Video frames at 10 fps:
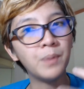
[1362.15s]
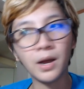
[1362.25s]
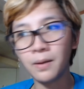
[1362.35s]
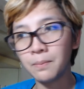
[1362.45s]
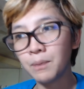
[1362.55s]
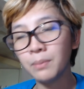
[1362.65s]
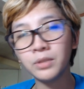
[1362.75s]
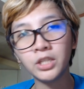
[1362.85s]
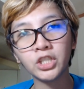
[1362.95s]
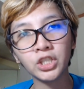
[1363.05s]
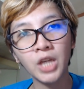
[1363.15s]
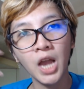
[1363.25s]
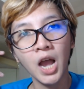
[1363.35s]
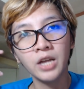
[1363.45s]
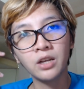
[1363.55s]
um, publish
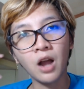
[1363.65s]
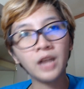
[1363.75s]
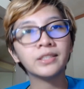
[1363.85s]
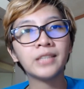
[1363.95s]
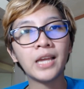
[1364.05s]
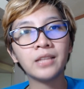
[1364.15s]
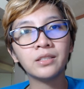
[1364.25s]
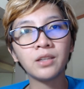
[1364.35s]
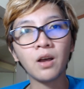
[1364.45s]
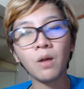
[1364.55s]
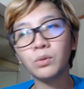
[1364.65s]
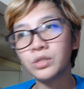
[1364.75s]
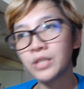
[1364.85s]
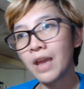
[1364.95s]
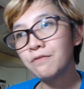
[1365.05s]
content almost
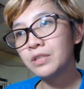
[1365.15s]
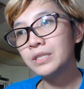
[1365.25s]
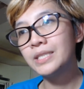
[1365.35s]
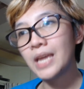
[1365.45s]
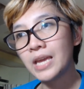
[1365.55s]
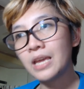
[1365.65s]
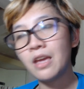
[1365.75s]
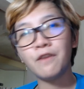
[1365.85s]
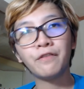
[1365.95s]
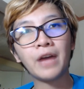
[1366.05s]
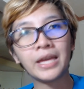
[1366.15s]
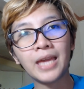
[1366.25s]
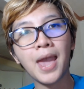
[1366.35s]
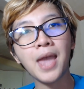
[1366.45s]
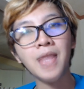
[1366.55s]
every day if I
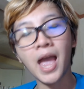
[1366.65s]
can.